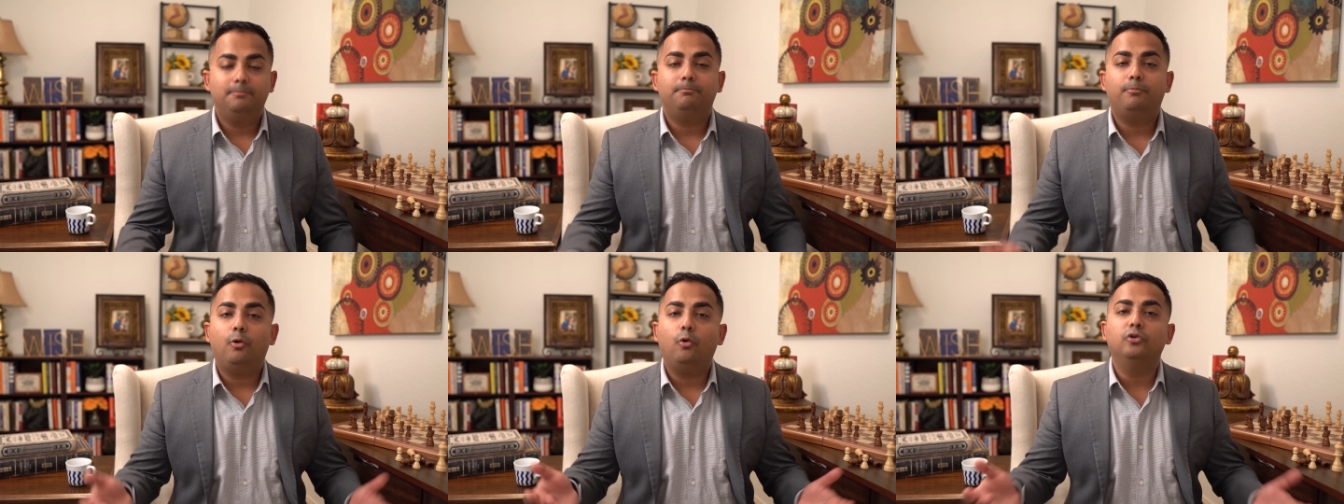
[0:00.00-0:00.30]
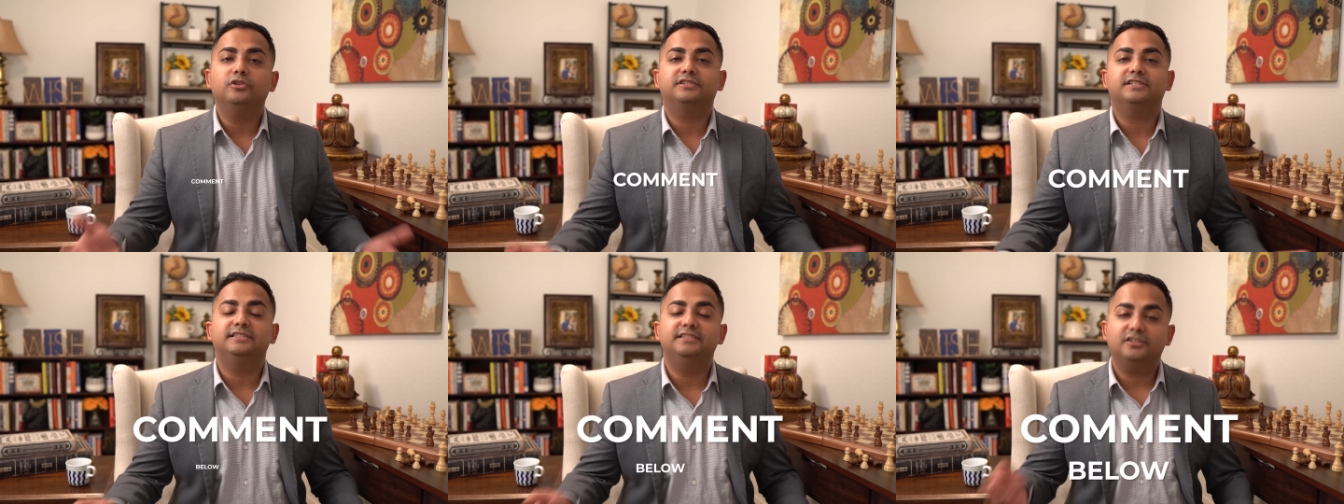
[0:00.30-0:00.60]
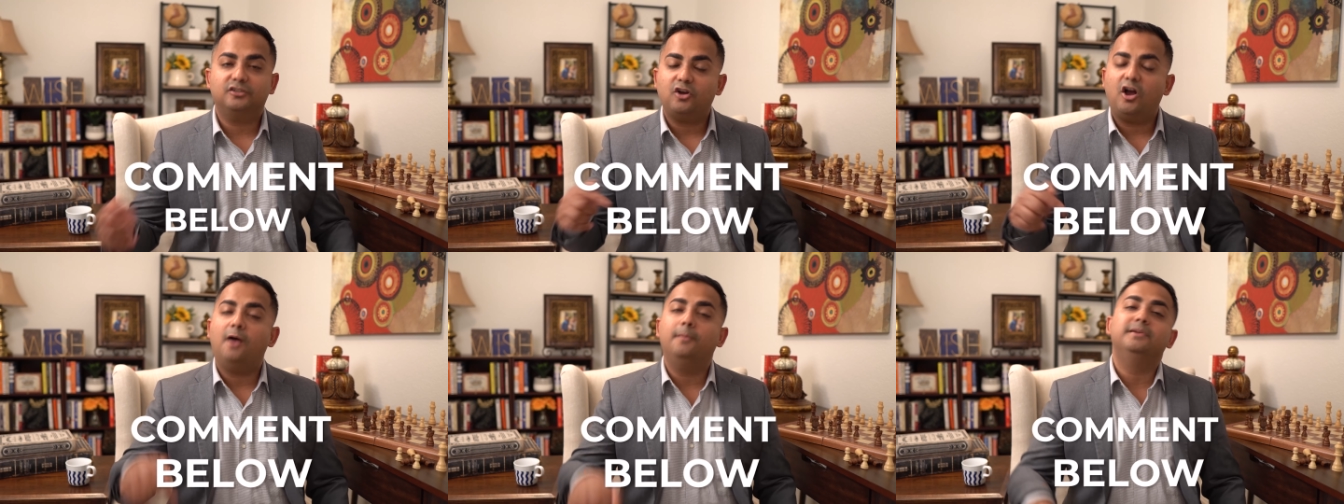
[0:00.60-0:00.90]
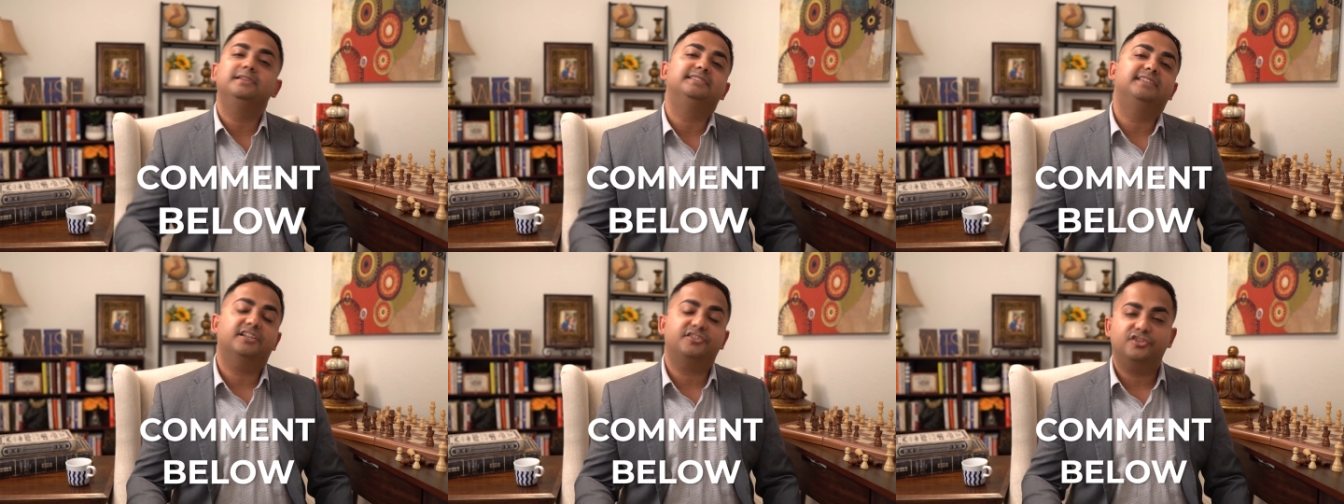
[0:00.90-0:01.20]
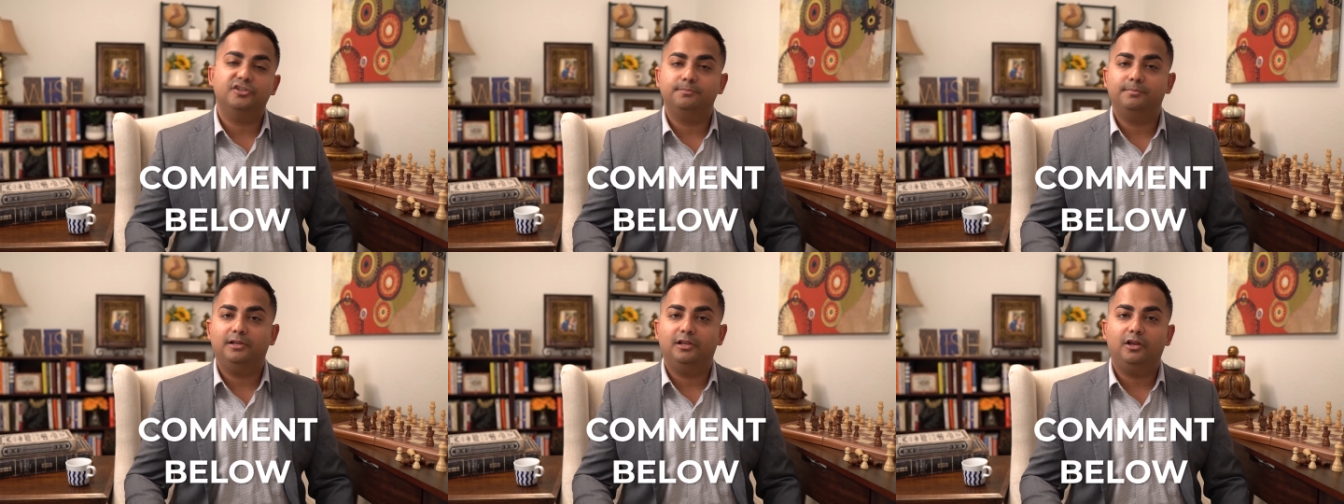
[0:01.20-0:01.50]
Post in the comment
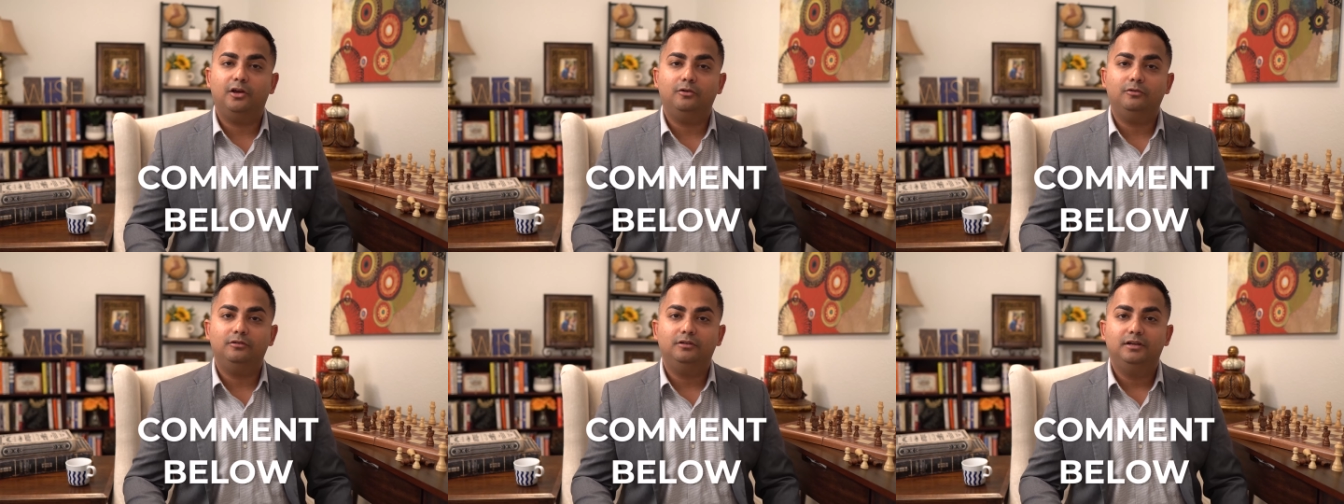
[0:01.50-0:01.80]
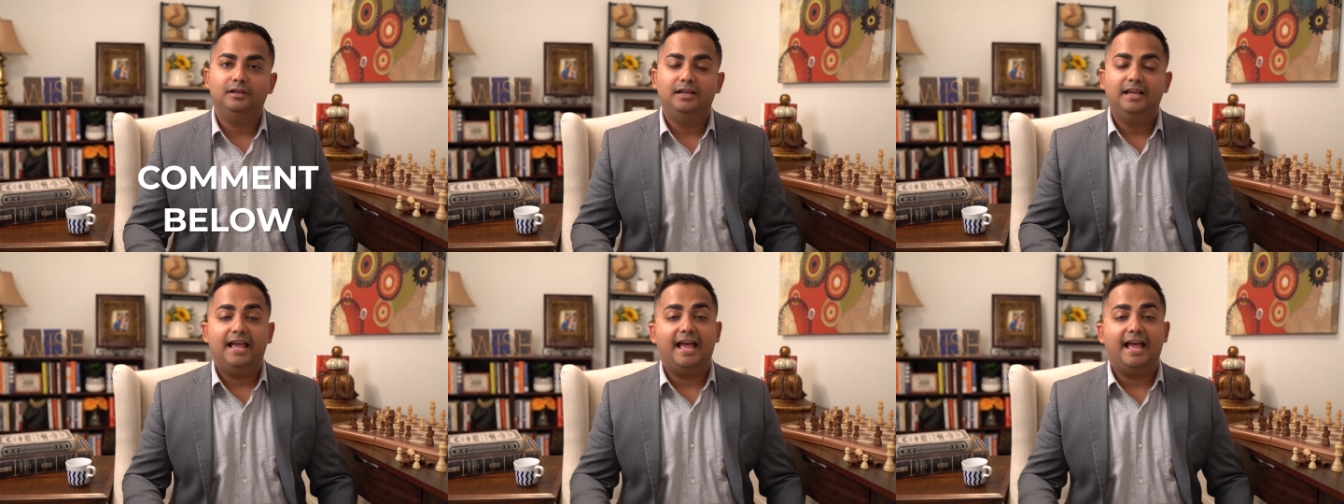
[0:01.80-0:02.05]
section below,